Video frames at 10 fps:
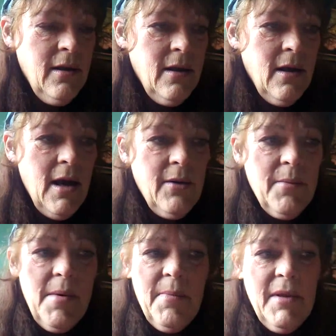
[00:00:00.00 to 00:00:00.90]
Uh, I
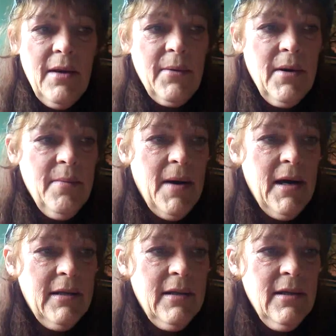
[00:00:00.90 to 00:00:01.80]
remember that
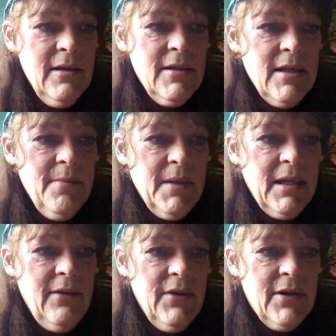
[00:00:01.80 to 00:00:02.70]
robot. Some
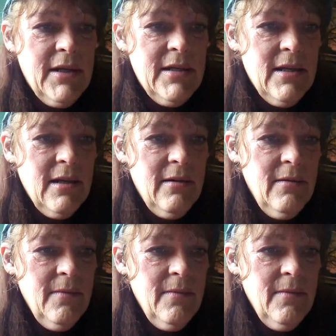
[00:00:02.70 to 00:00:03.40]
believe there is a...